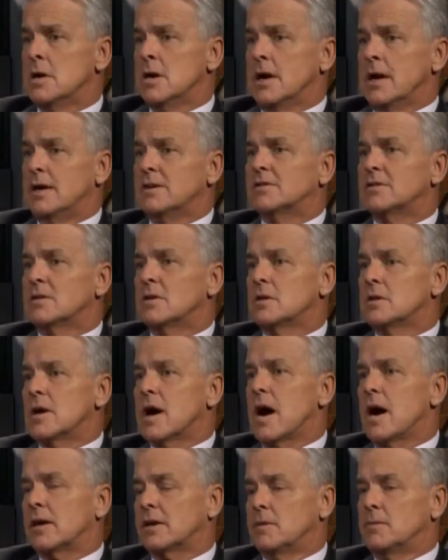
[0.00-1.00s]
It's the
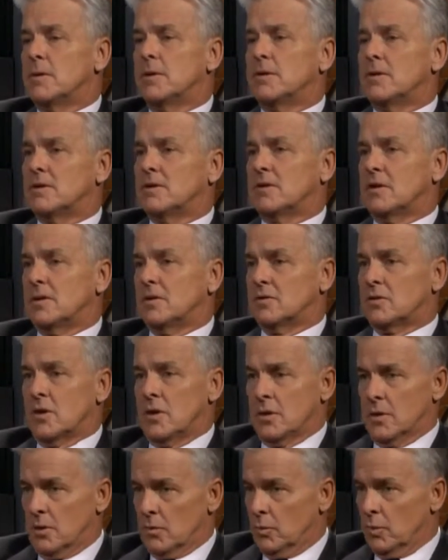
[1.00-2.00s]
document that says,
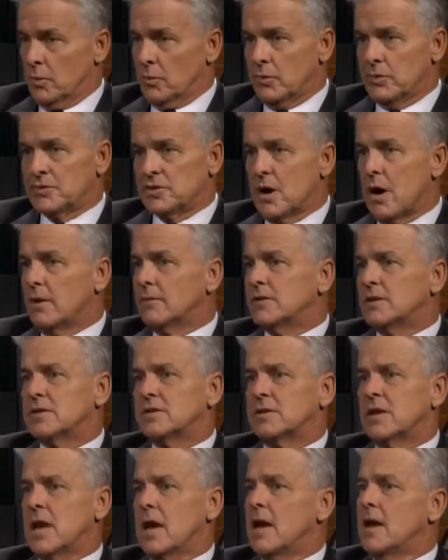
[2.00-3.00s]
we resolved
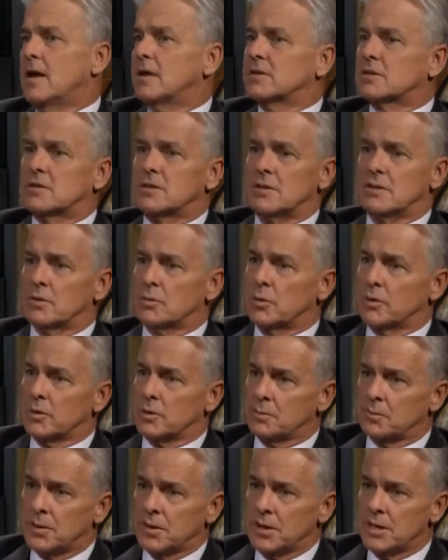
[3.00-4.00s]
this case either with a
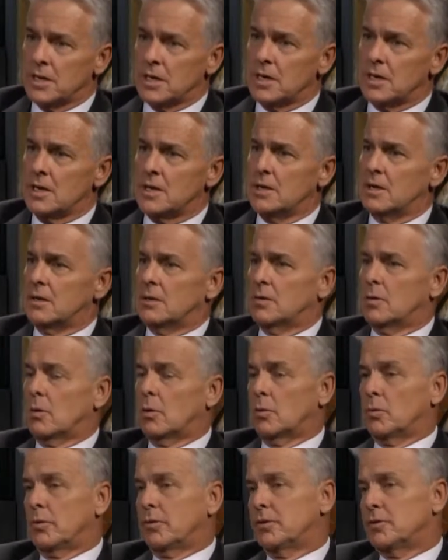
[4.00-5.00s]
plea
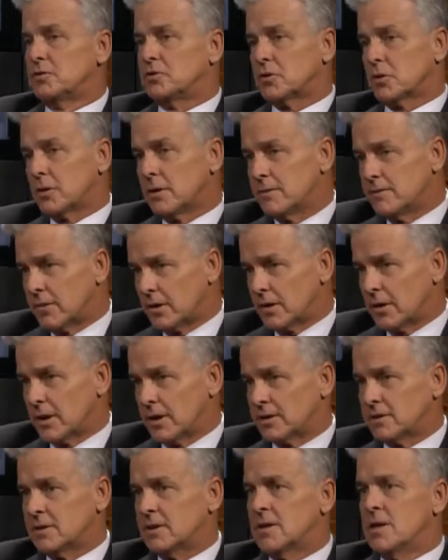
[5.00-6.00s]
or with a jury
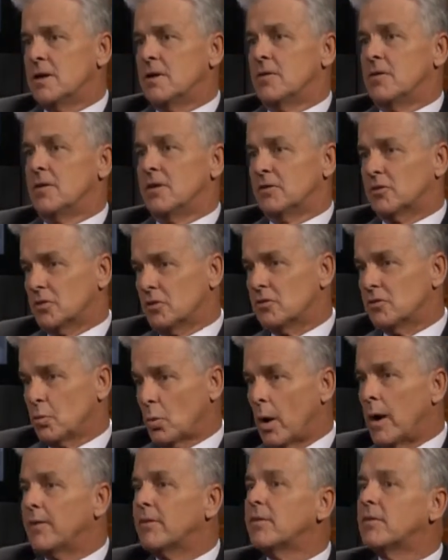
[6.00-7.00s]
verdict. This is
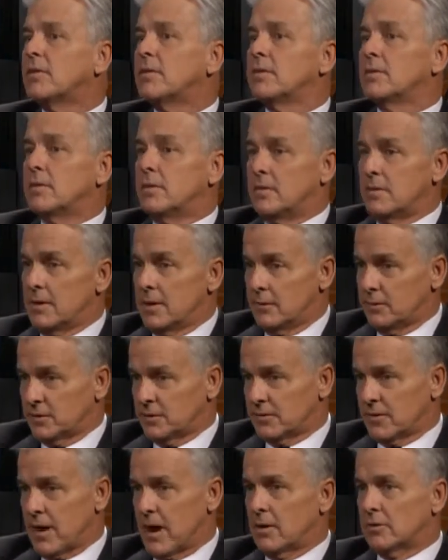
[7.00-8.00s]
what he was
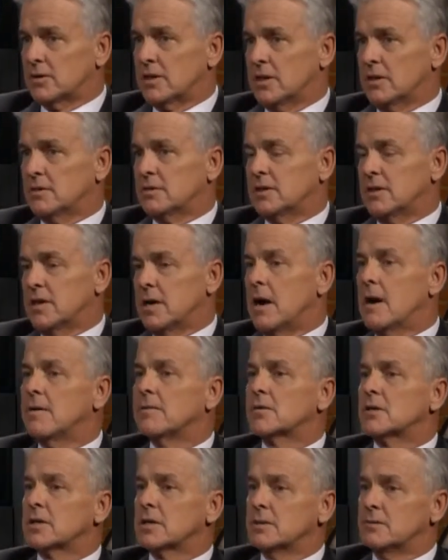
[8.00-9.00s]
found guilty
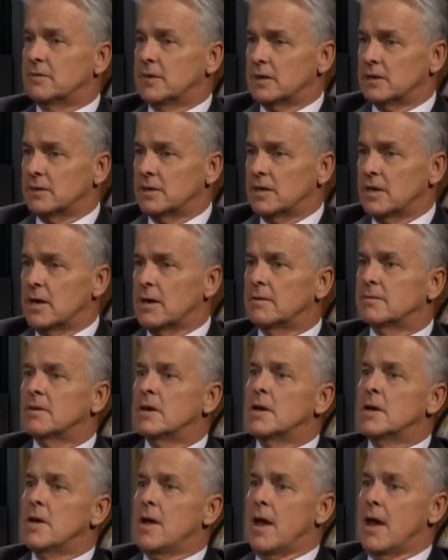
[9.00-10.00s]
of or convicted of,
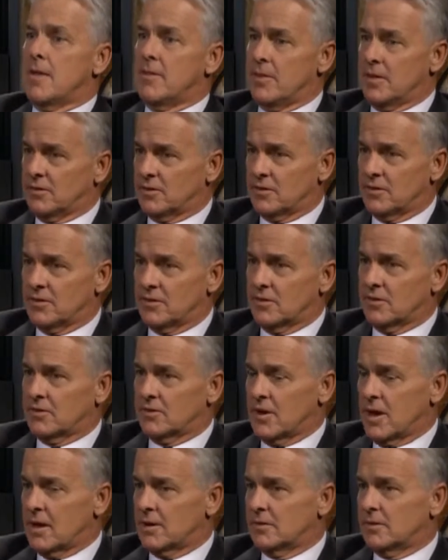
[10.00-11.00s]
and this is the
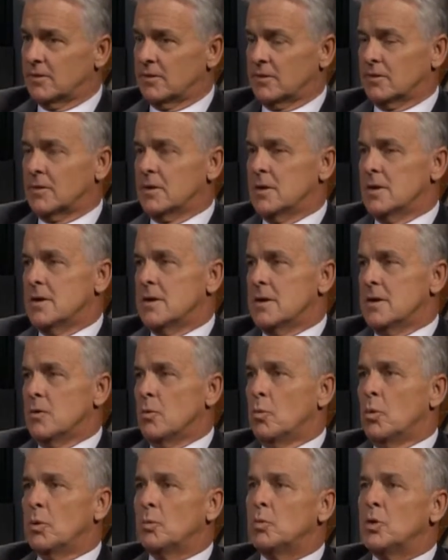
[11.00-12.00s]
sentence.
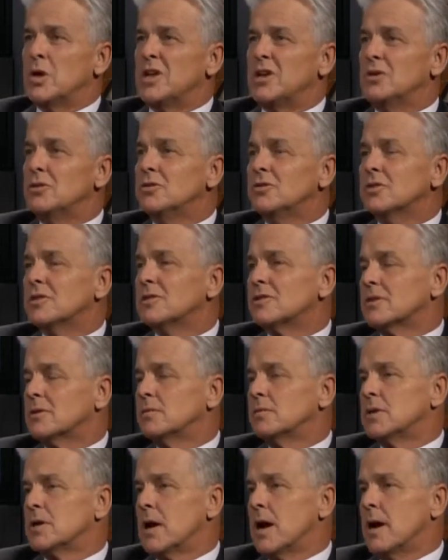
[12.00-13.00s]
When we use it
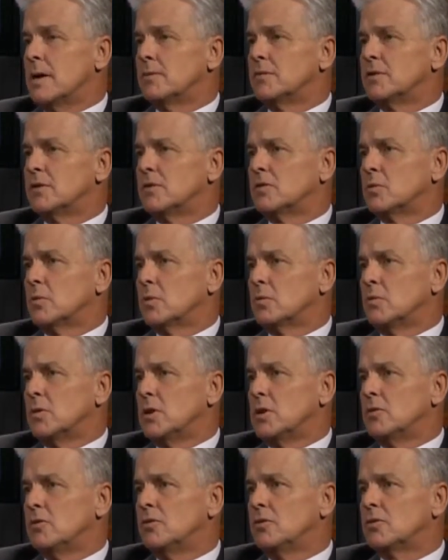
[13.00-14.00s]
sometimes is when
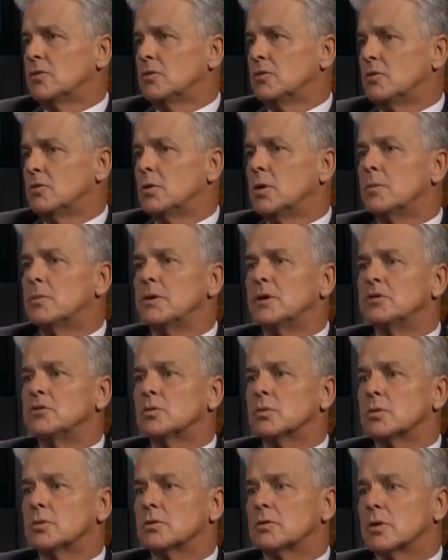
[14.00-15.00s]
we do
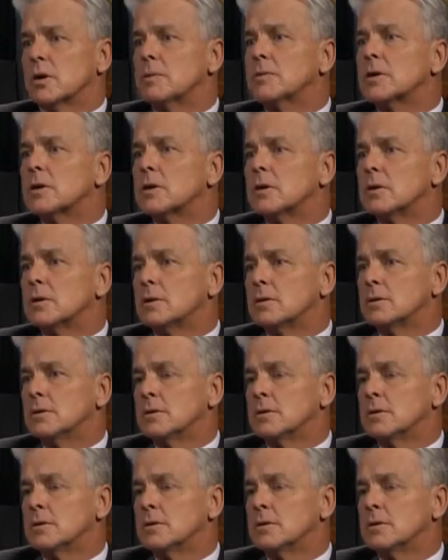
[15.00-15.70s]
habitual criminal